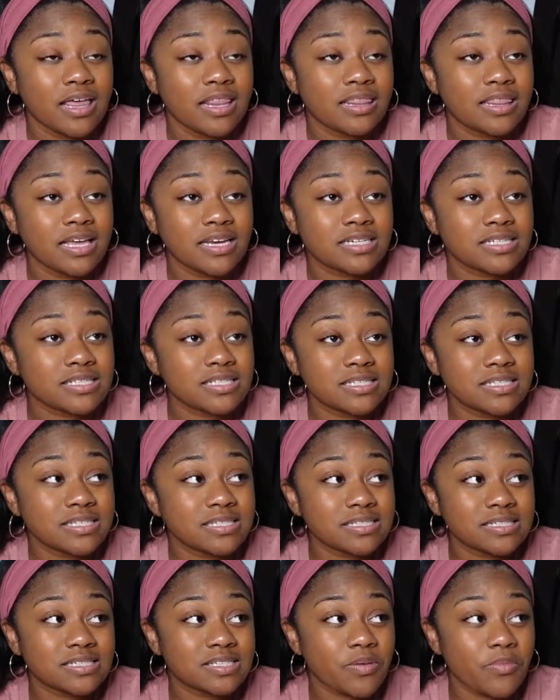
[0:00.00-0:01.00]
They just
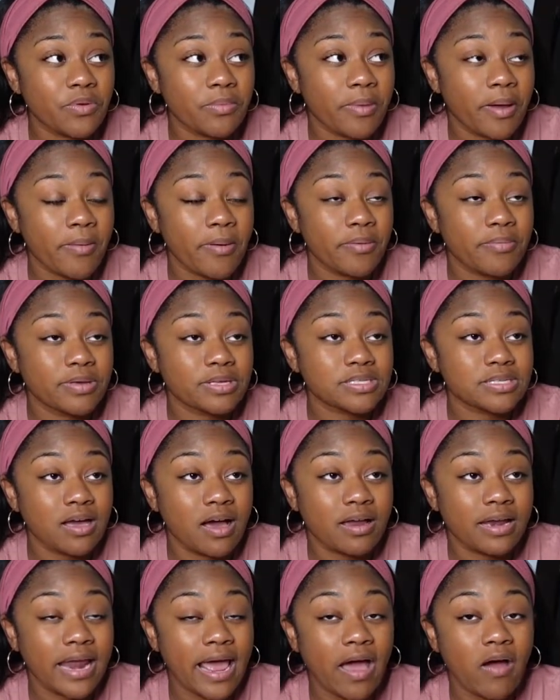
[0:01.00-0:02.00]
need to tell me my baby's
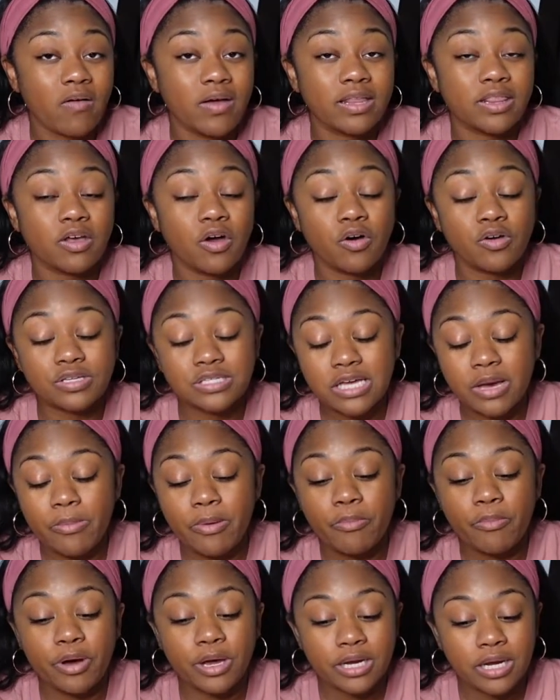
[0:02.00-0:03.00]
gone now. And the whole time
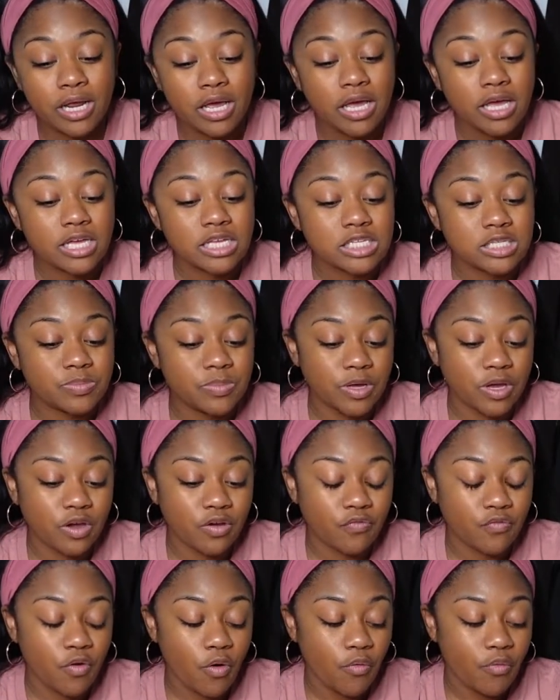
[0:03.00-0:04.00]
I'm on
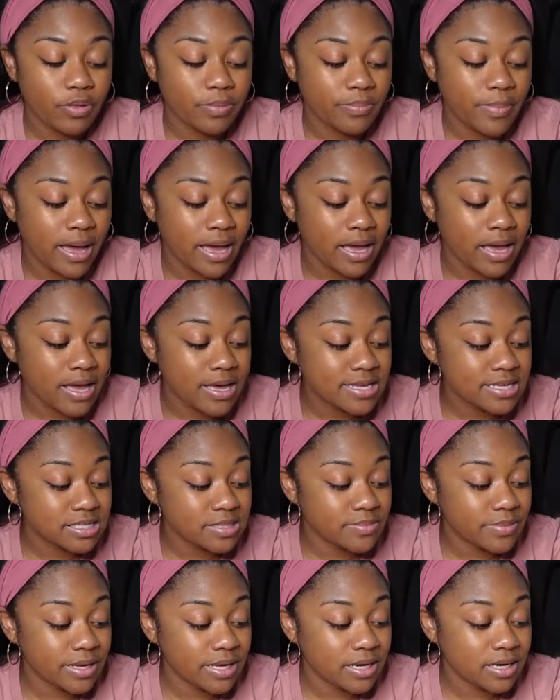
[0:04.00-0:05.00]
speakerphone with my
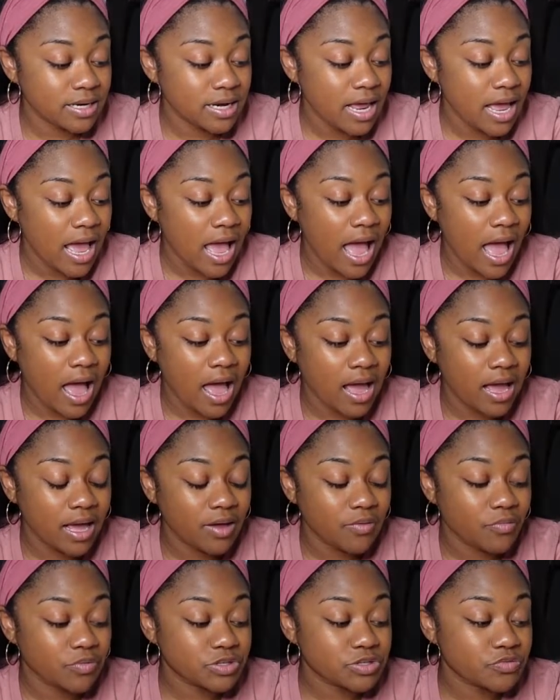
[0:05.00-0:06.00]
husband,
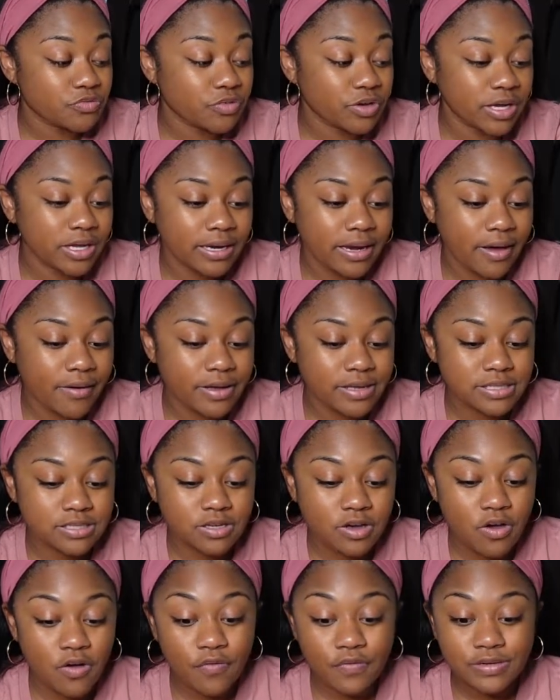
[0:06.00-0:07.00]
I was freaking out because of
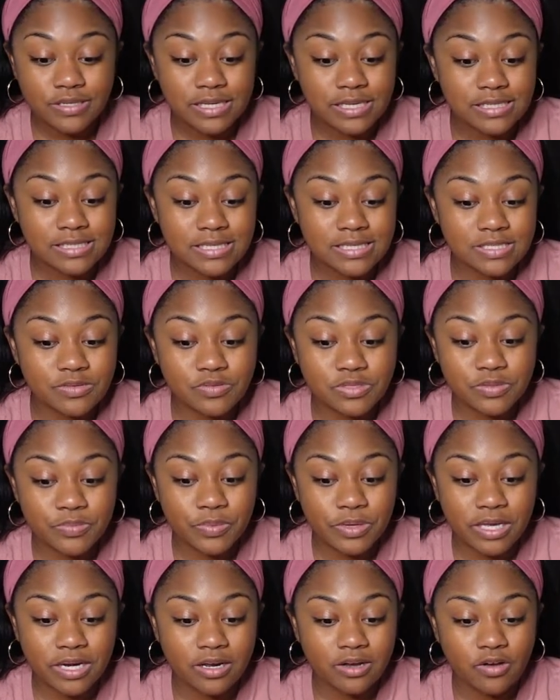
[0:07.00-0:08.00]
COVID test, because it was the
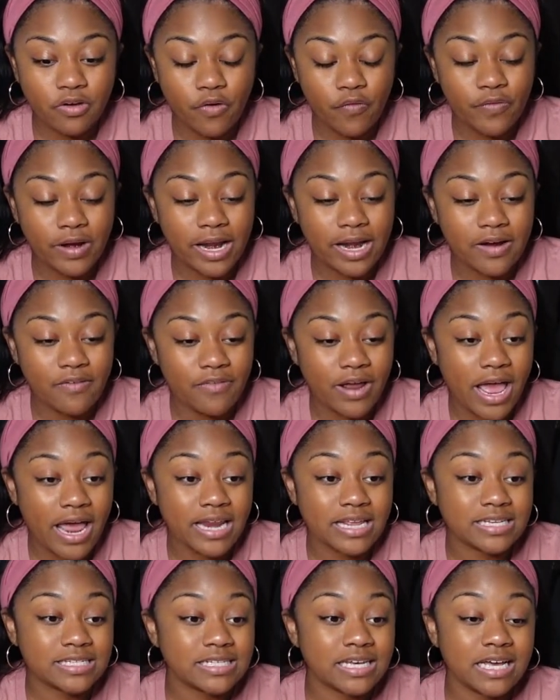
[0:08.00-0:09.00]
beginning of COVID. I never had
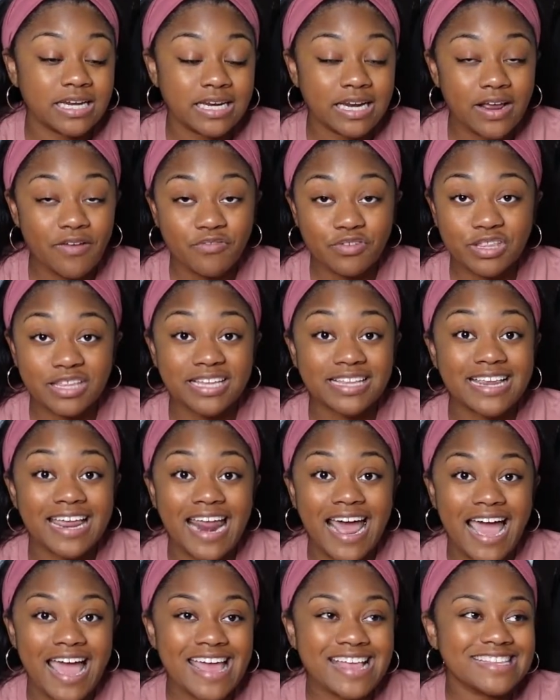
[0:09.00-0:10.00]
it done, and everything that
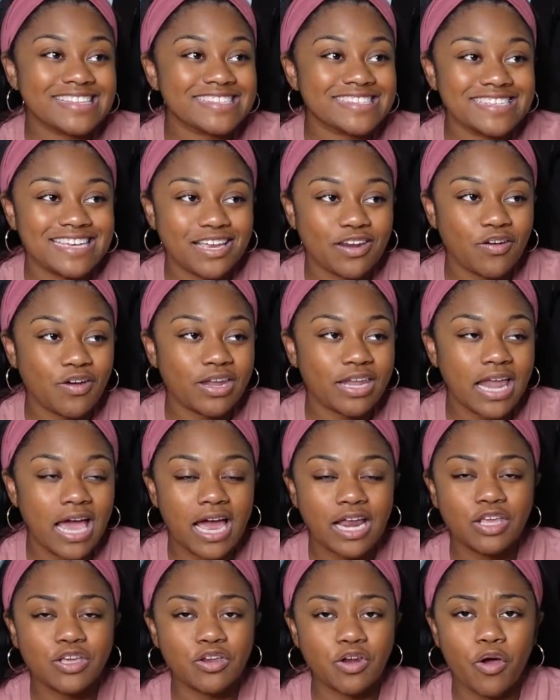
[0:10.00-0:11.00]
I had seen
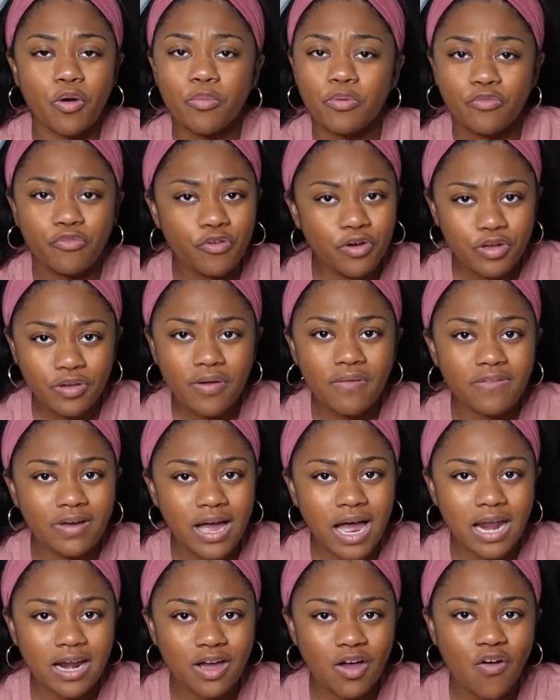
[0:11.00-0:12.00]
online, before you ever
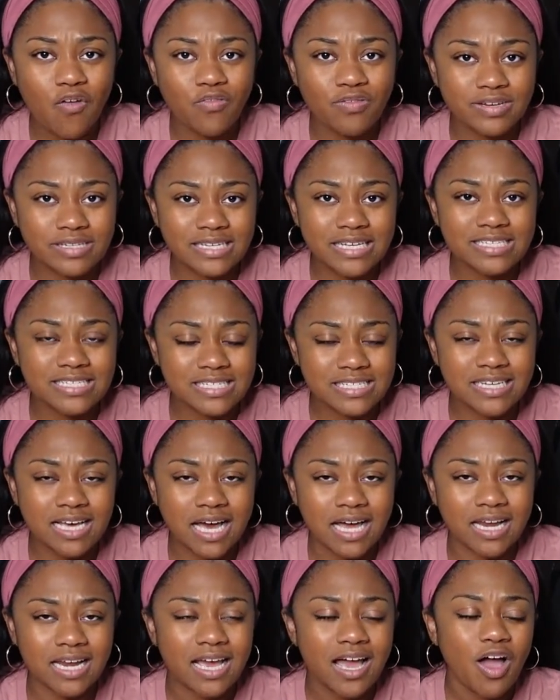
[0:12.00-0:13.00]
got a COVID test
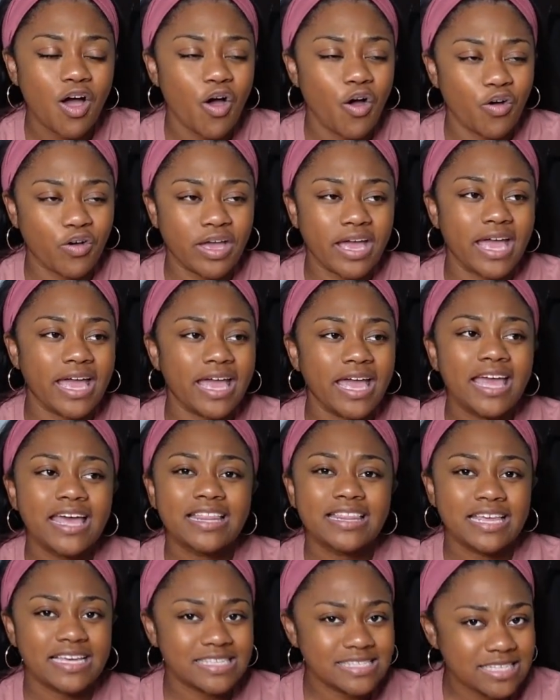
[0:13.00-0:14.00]
done, okay,
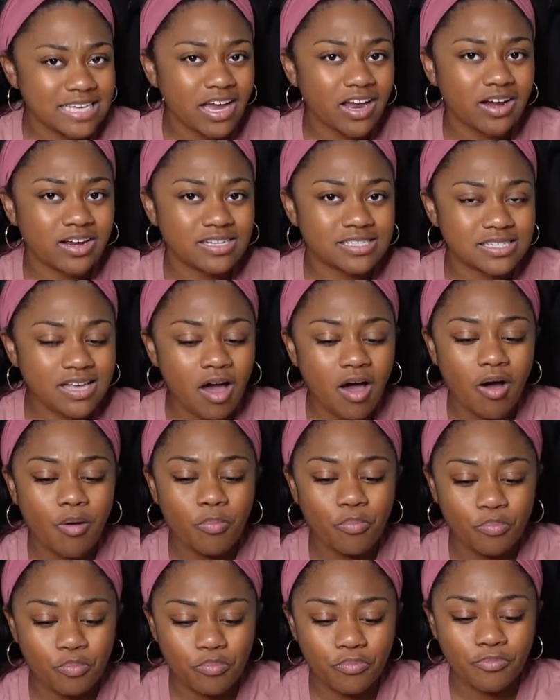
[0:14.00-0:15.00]
they scared us all
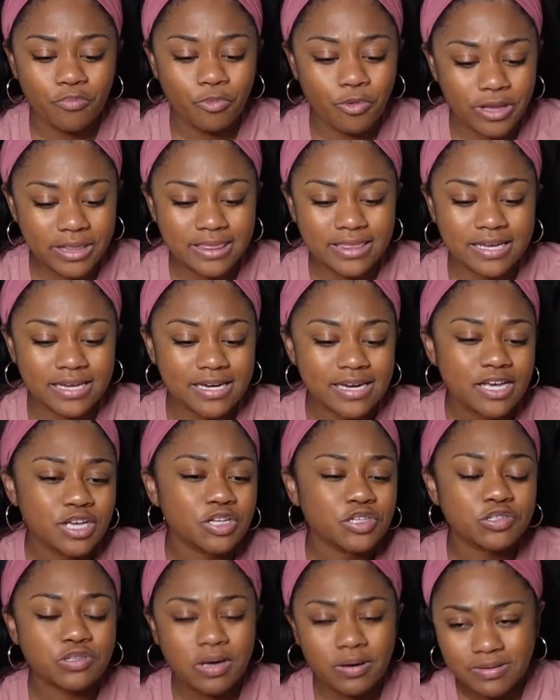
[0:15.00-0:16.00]
with it.
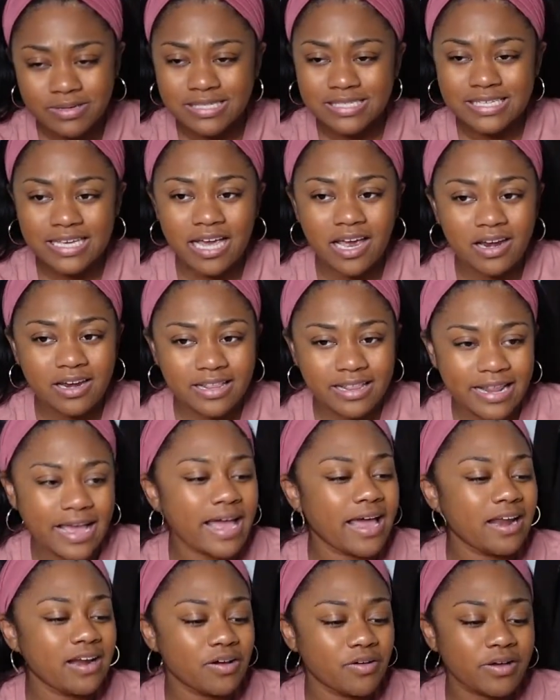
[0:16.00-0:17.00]
So I was scared in
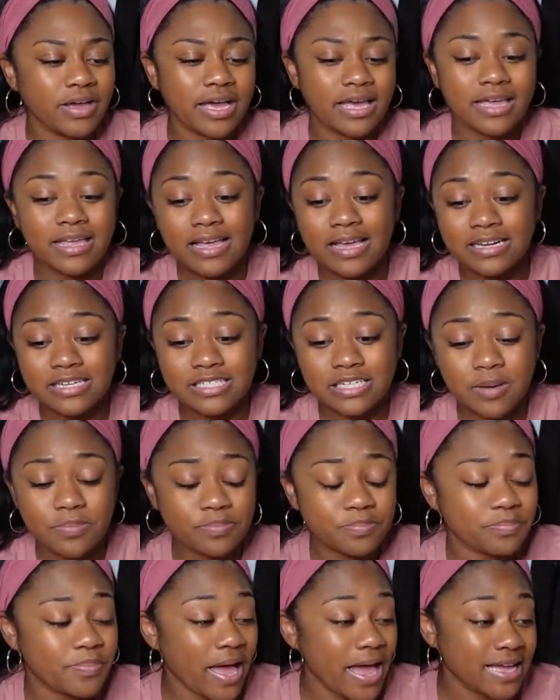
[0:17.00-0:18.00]
that. Okay,
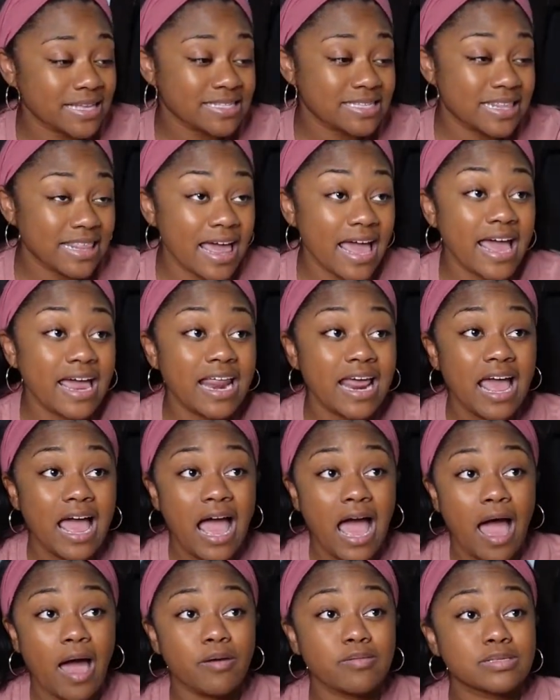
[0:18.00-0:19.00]
jump back to that.
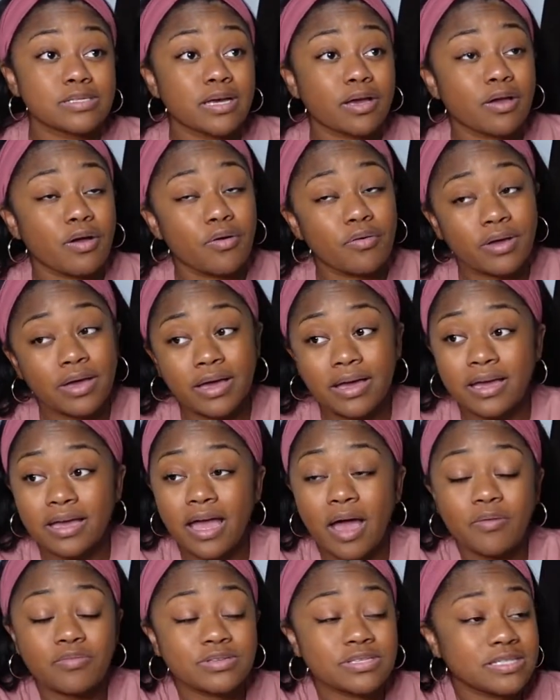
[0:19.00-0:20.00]
I was like, okay,
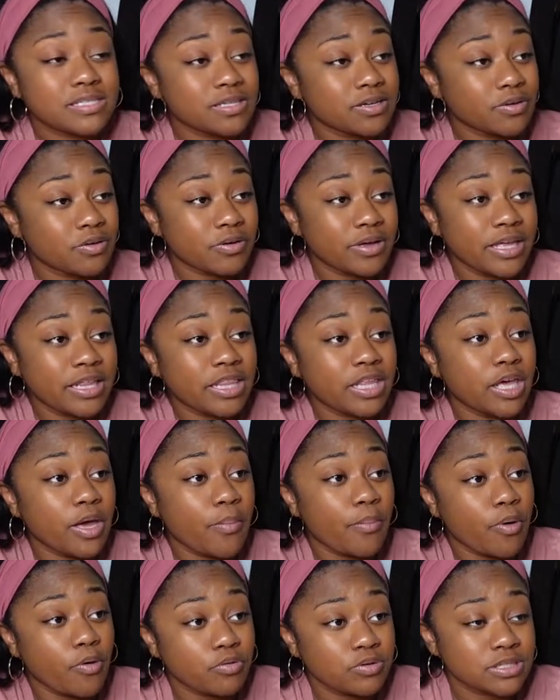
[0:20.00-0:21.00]
I was still in the
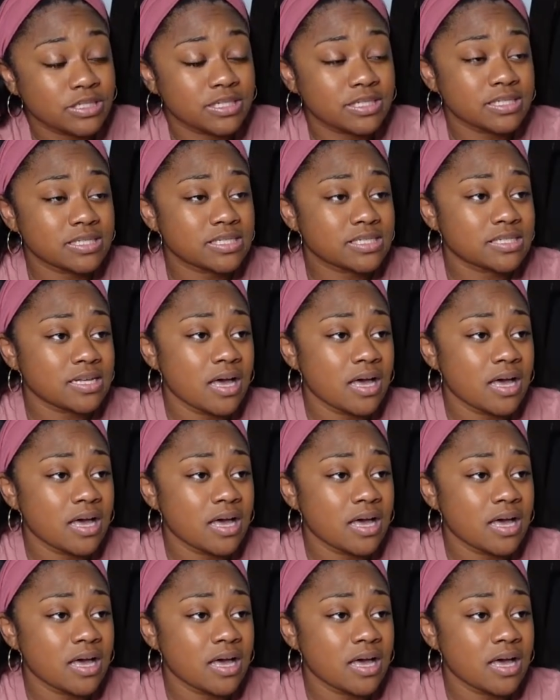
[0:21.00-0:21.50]
emotions.